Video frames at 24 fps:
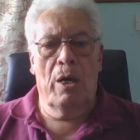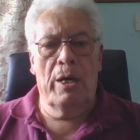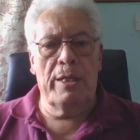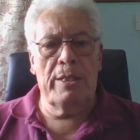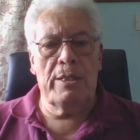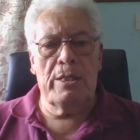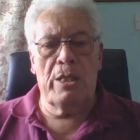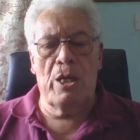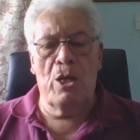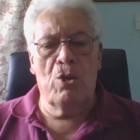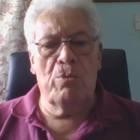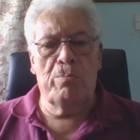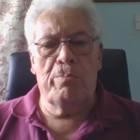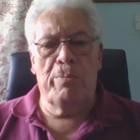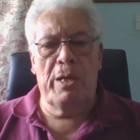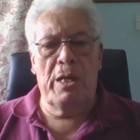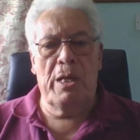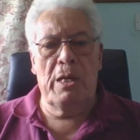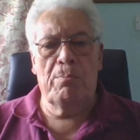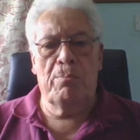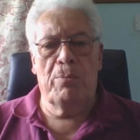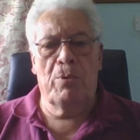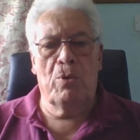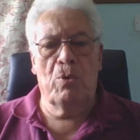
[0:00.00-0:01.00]
I tell
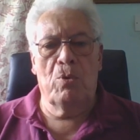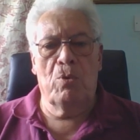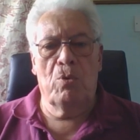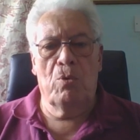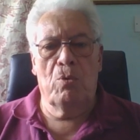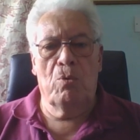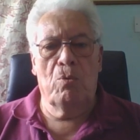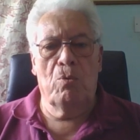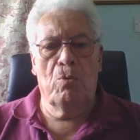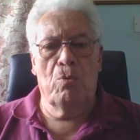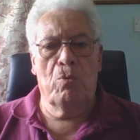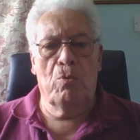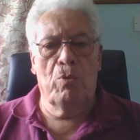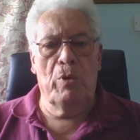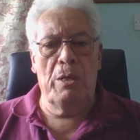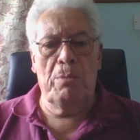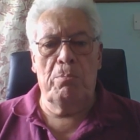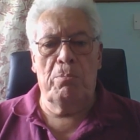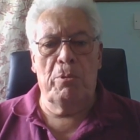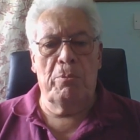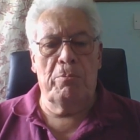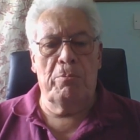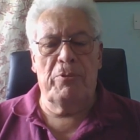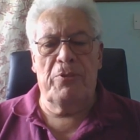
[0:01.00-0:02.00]
people
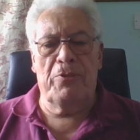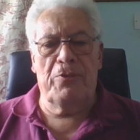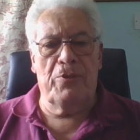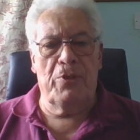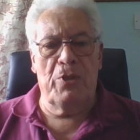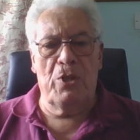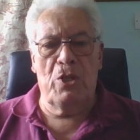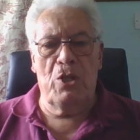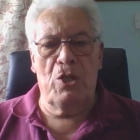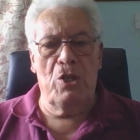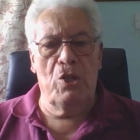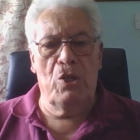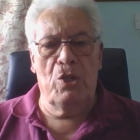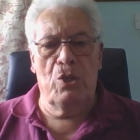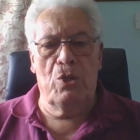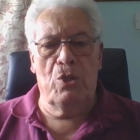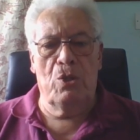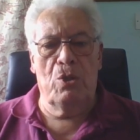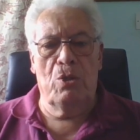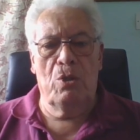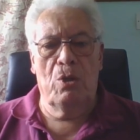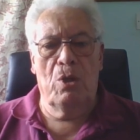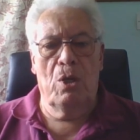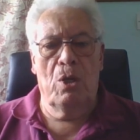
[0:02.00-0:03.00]
we would prefer
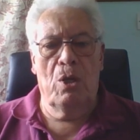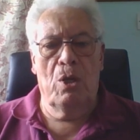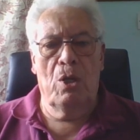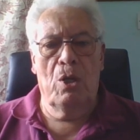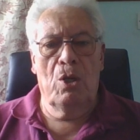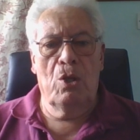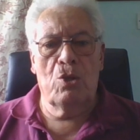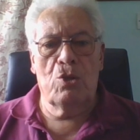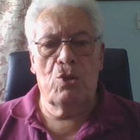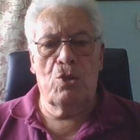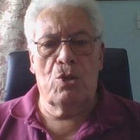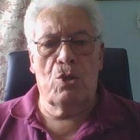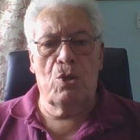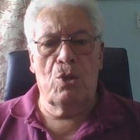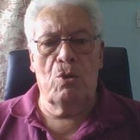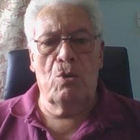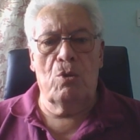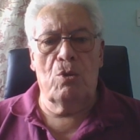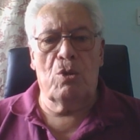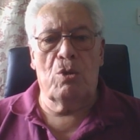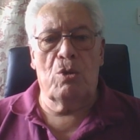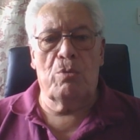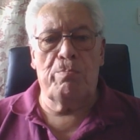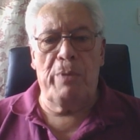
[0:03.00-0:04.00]
you
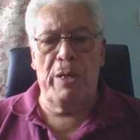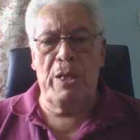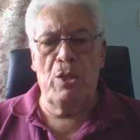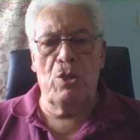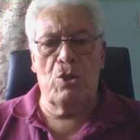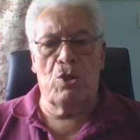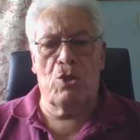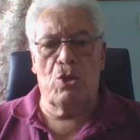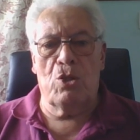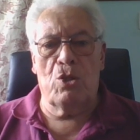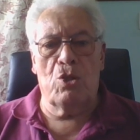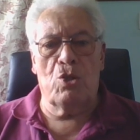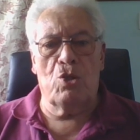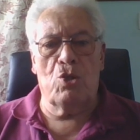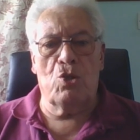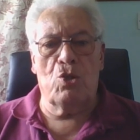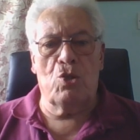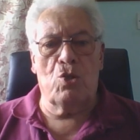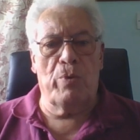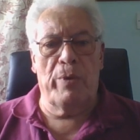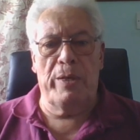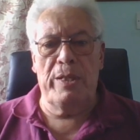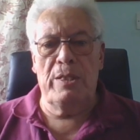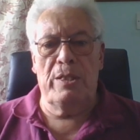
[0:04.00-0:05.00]
to speak to us
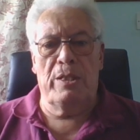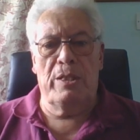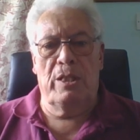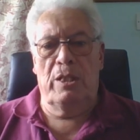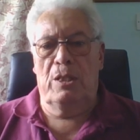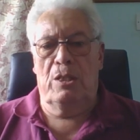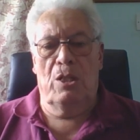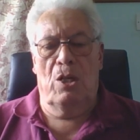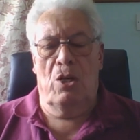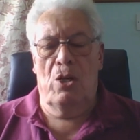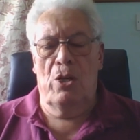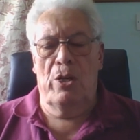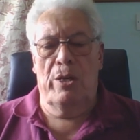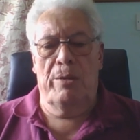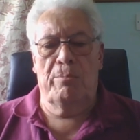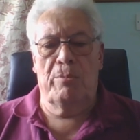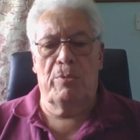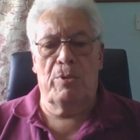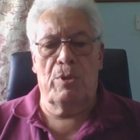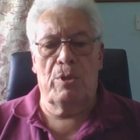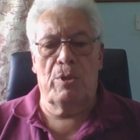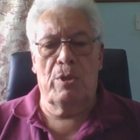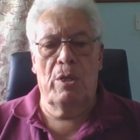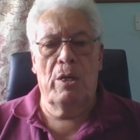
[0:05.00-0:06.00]
20
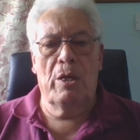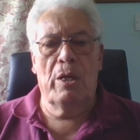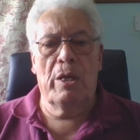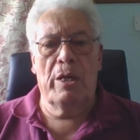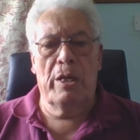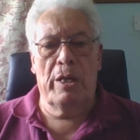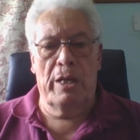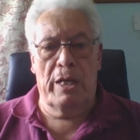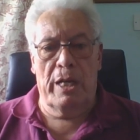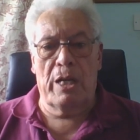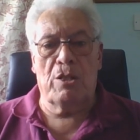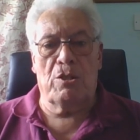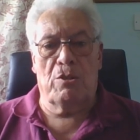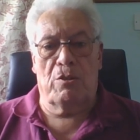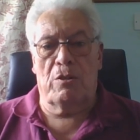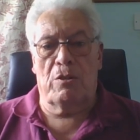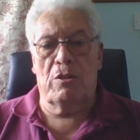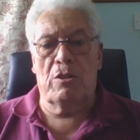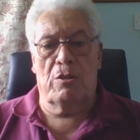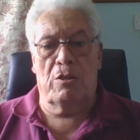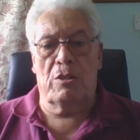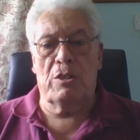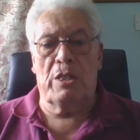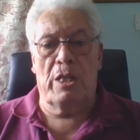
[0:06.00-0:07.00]
times and us
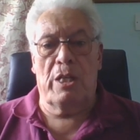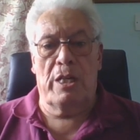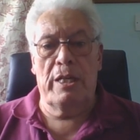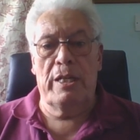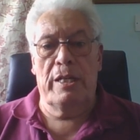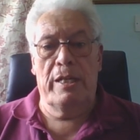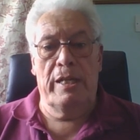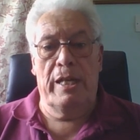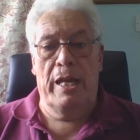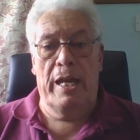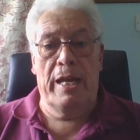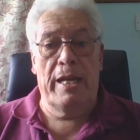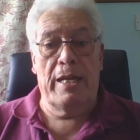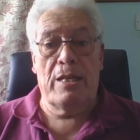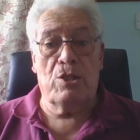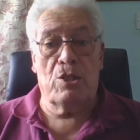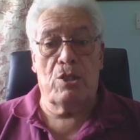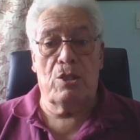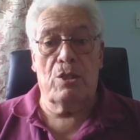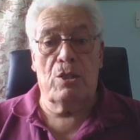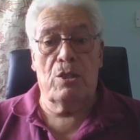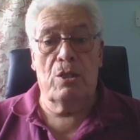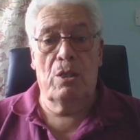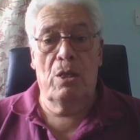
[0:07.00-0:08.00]
to say
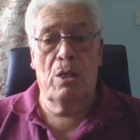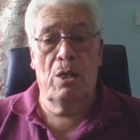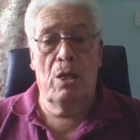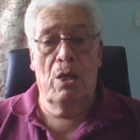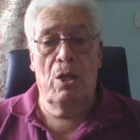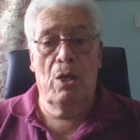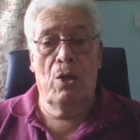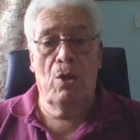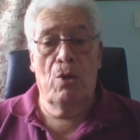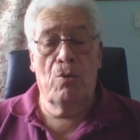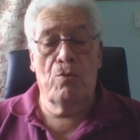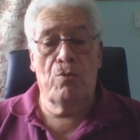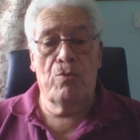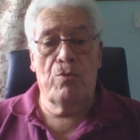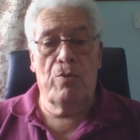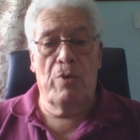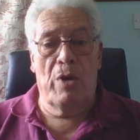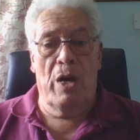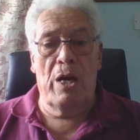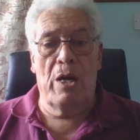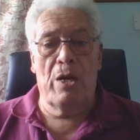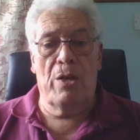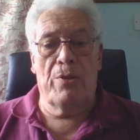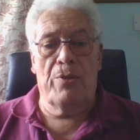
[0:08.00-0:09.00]
yes
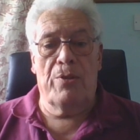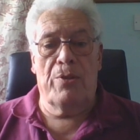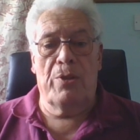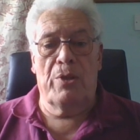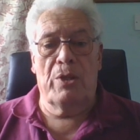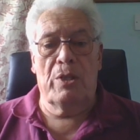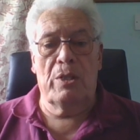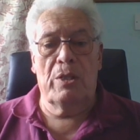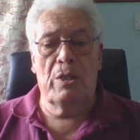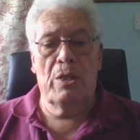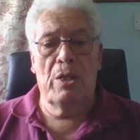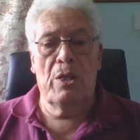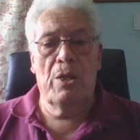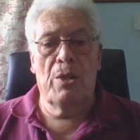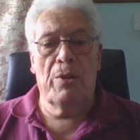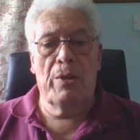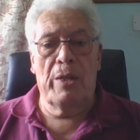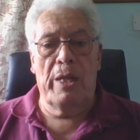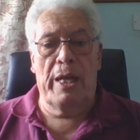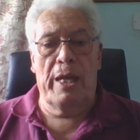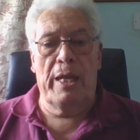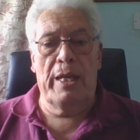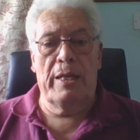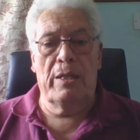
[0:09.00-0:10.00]
rather
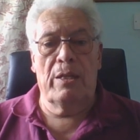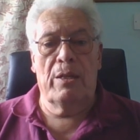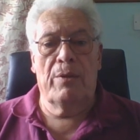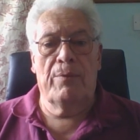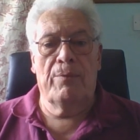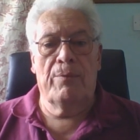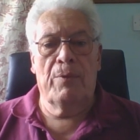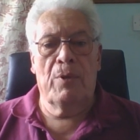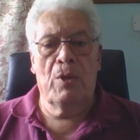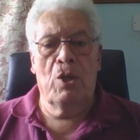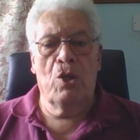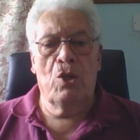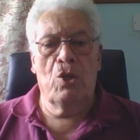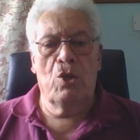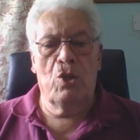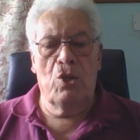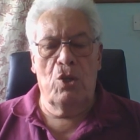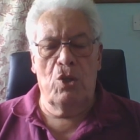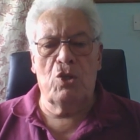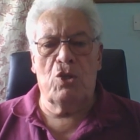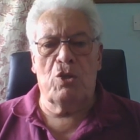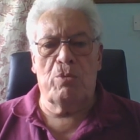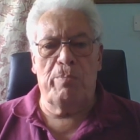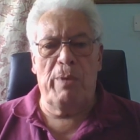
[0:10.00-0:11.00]
than
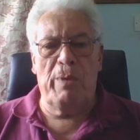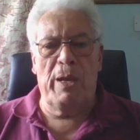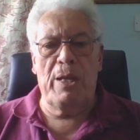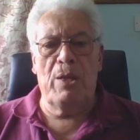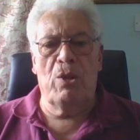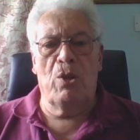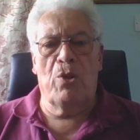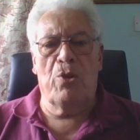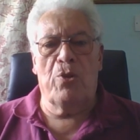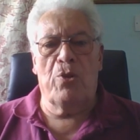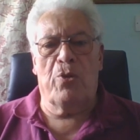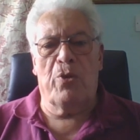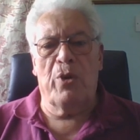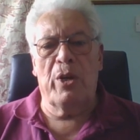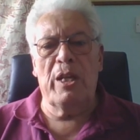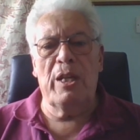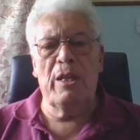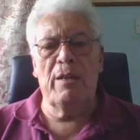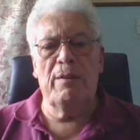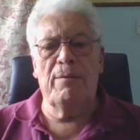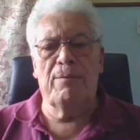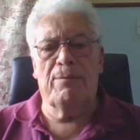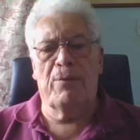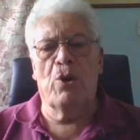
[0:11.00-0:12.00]
you spend
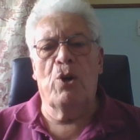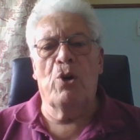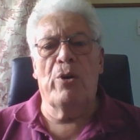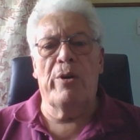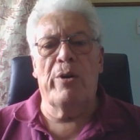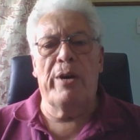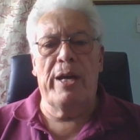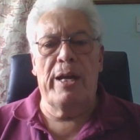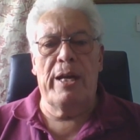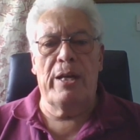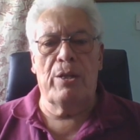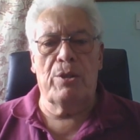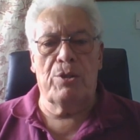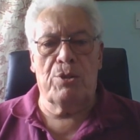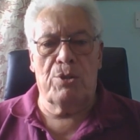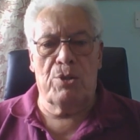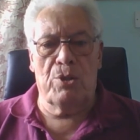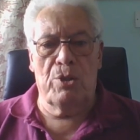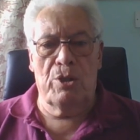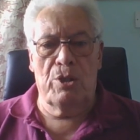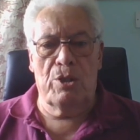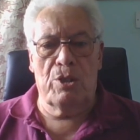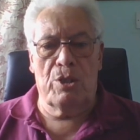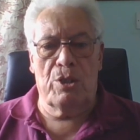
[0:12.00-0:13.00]
three, four hours
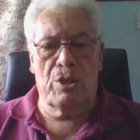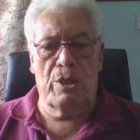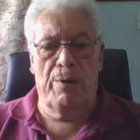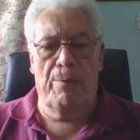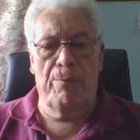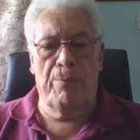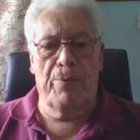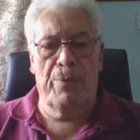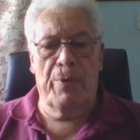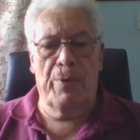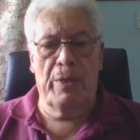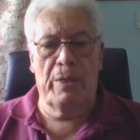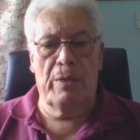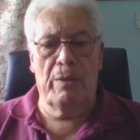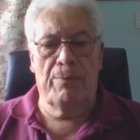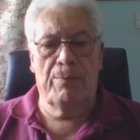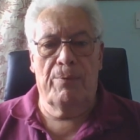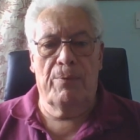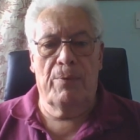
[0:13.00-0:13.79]
doing something,